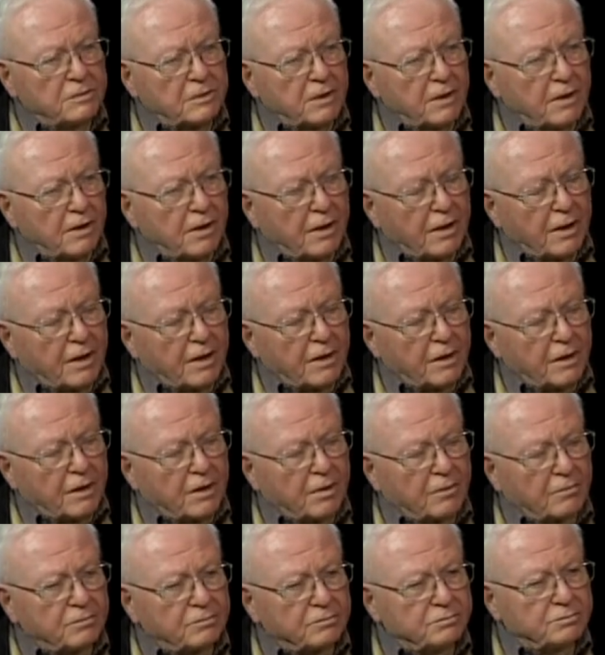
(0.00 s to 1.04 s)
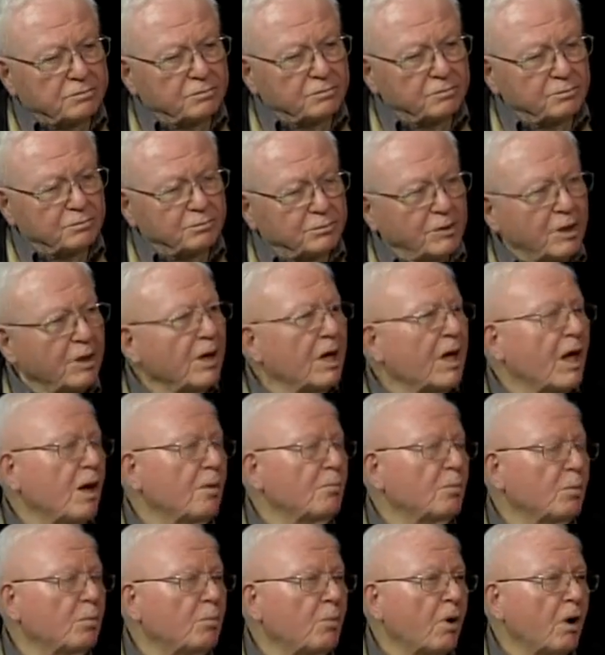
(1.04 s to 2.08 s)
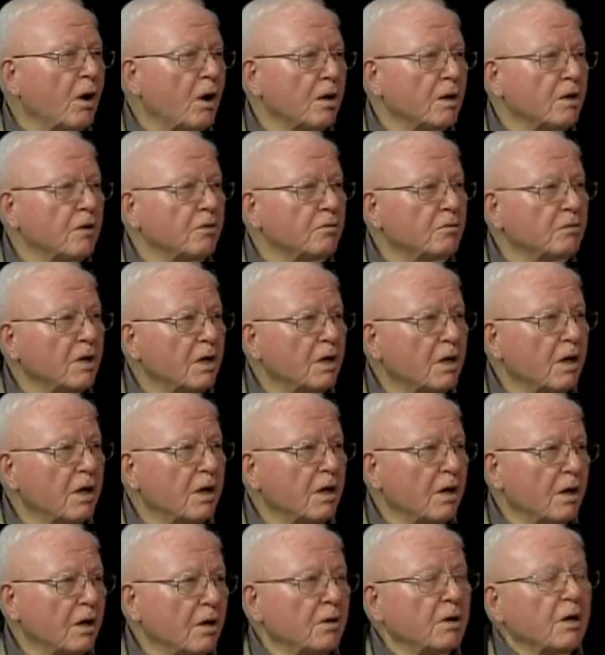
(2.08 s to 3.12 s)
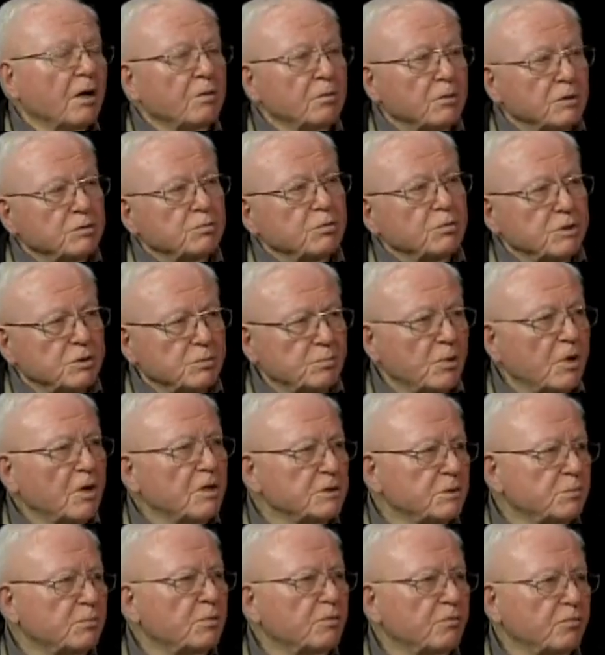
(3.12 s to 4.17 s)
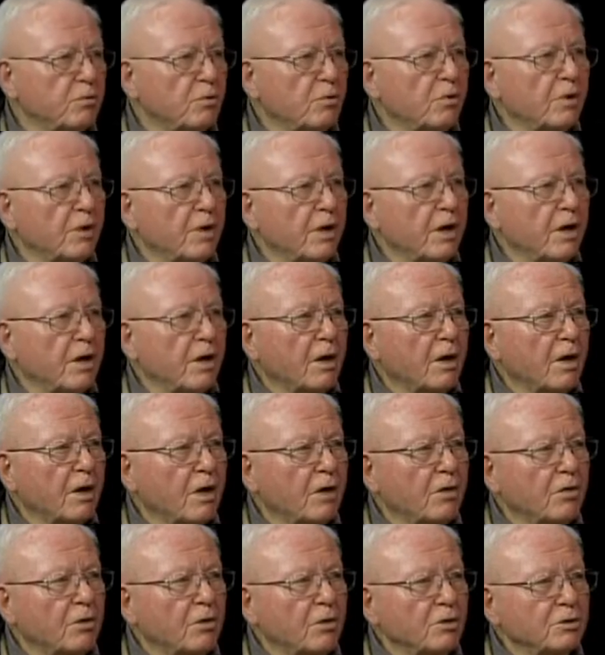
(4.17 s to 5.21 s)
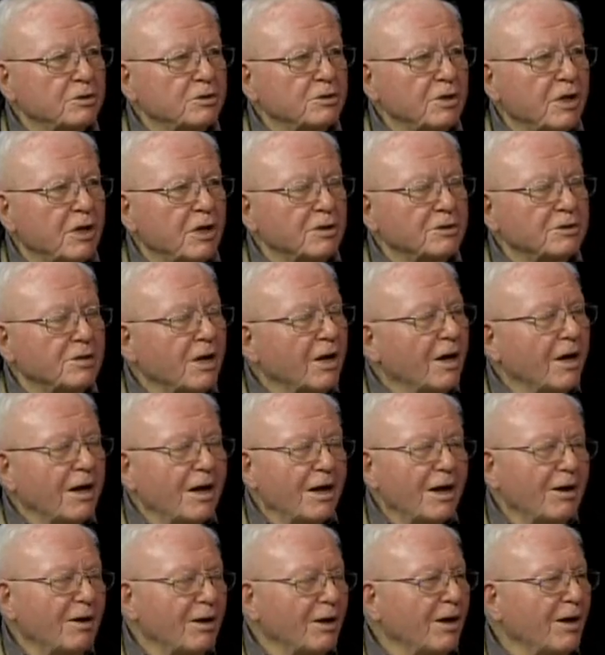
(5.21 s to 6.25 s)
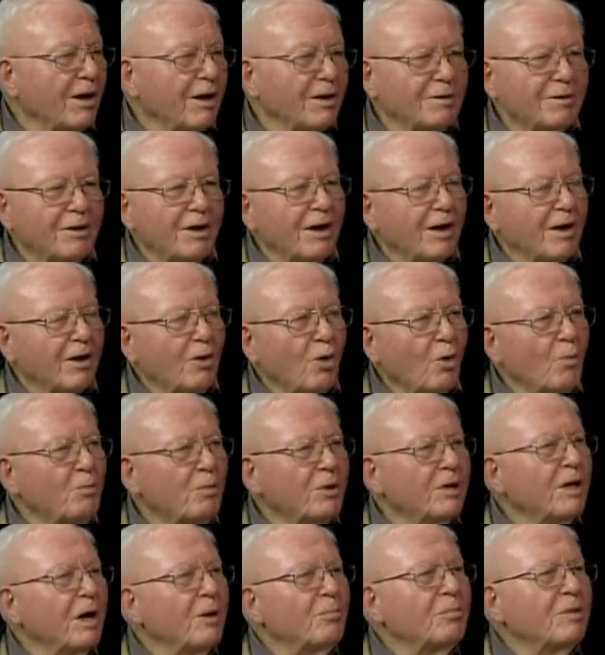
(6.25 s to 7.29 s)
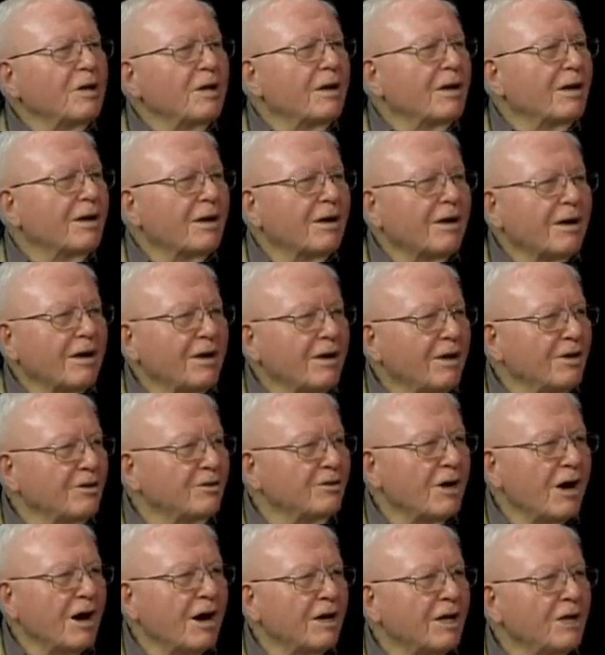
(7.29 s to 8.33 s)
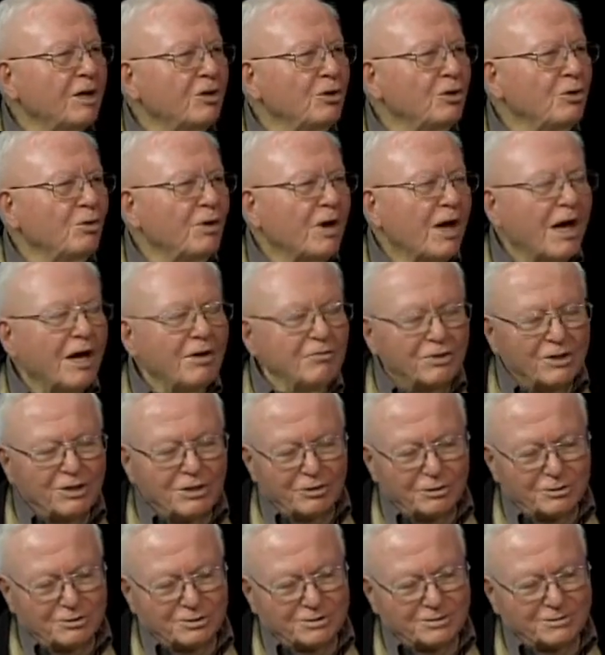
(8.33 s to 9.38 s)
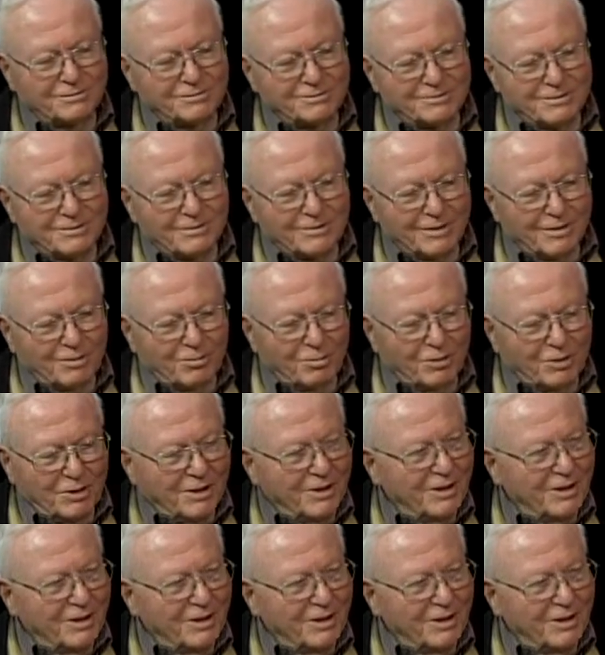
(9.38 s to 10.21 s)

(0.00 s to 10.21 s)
uh, I became a part of and I was responsible for in, those days. That's awesome. It, it, it opened up entirely oh. new avenues. Must it, have